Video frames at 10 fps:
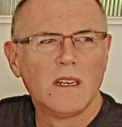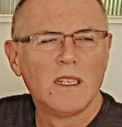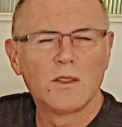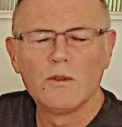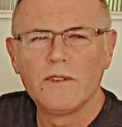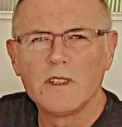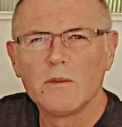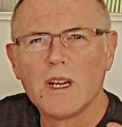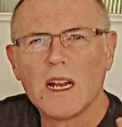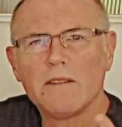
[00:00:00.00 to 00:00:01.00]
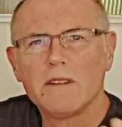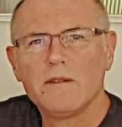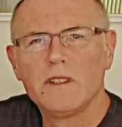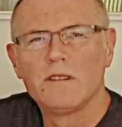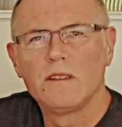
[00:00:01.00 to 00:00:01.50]
It's all very well having
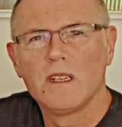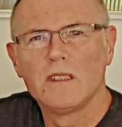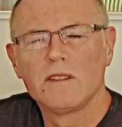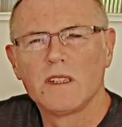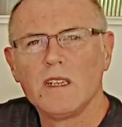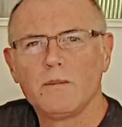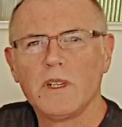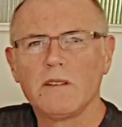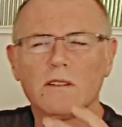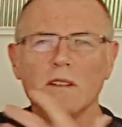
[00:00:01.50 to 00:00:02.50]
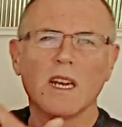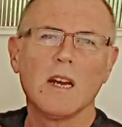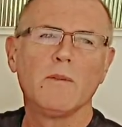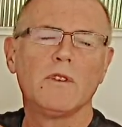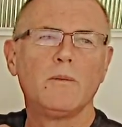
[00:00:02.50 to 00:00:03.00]
visual line of sight, but I've got a
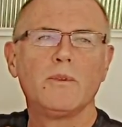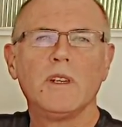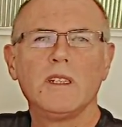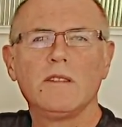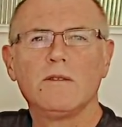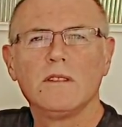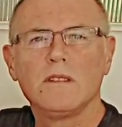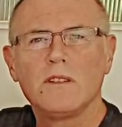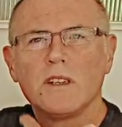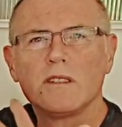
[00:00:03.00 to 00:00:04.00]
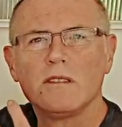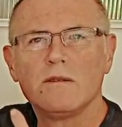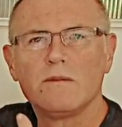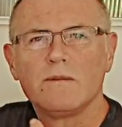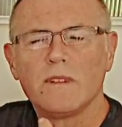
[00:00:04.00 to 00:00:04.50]
camera operator or a director
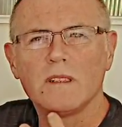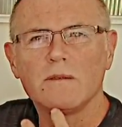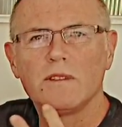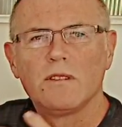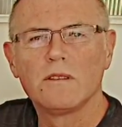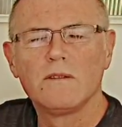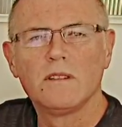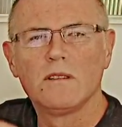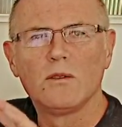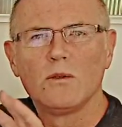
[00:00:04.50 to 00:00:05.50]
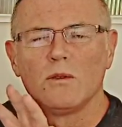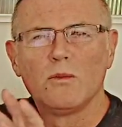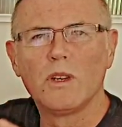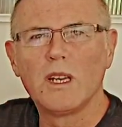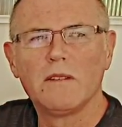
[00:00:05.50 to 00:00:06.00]
of photography or
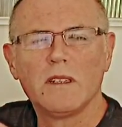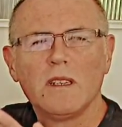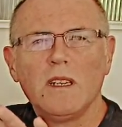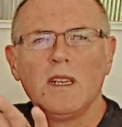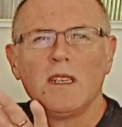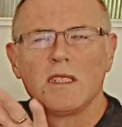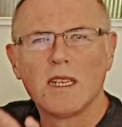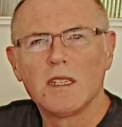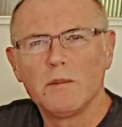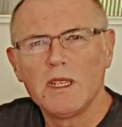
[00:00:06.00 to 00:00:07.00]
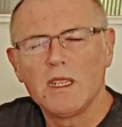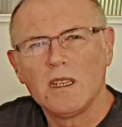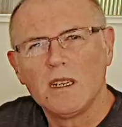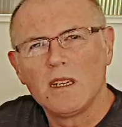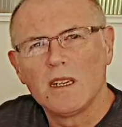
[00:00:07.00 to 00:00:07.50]
whatever telling me
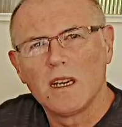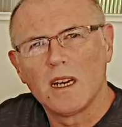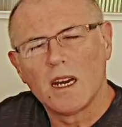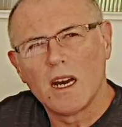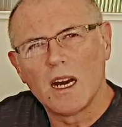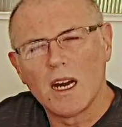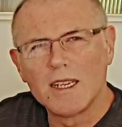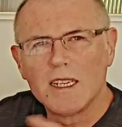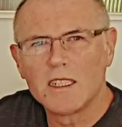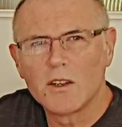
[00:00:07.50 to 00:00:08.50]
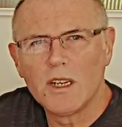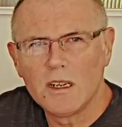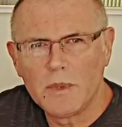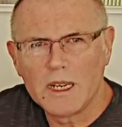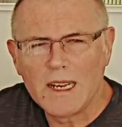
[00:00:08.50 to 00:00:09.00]
I need to go a
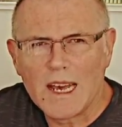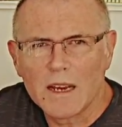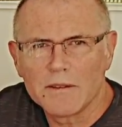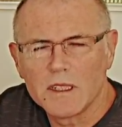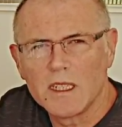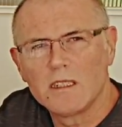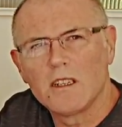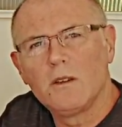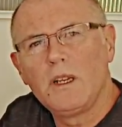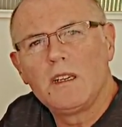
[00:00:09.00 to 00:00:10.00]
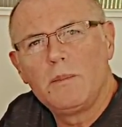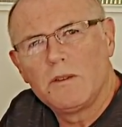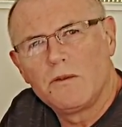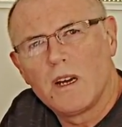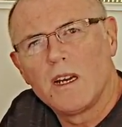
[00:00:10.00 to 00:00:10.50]
little bit left, I need to go a little
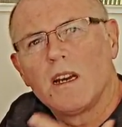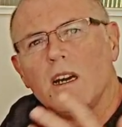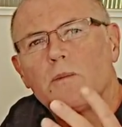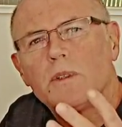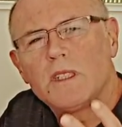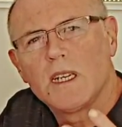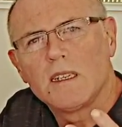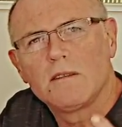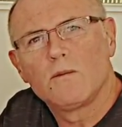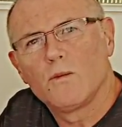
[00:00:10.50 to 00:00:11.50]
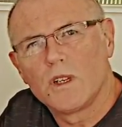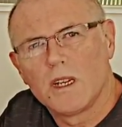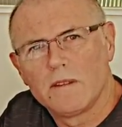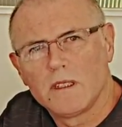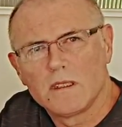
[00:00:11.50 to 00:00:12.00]
bit right, up, down,
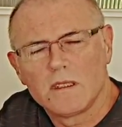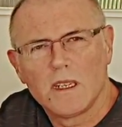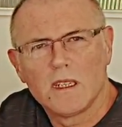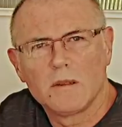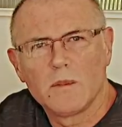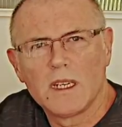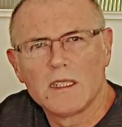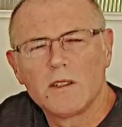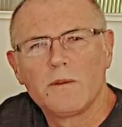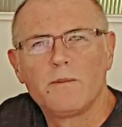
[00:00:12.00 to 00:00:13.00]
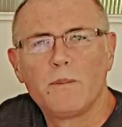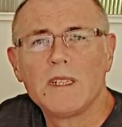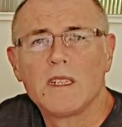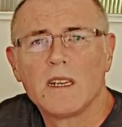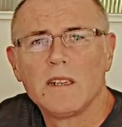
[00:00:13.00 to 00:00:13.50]
whatever, and to
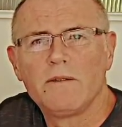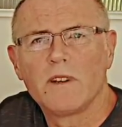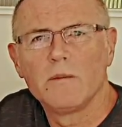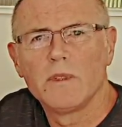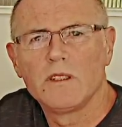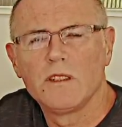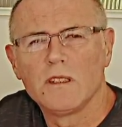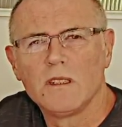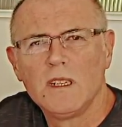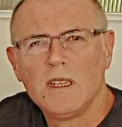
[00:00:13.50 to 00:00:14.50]
basically frame the shot.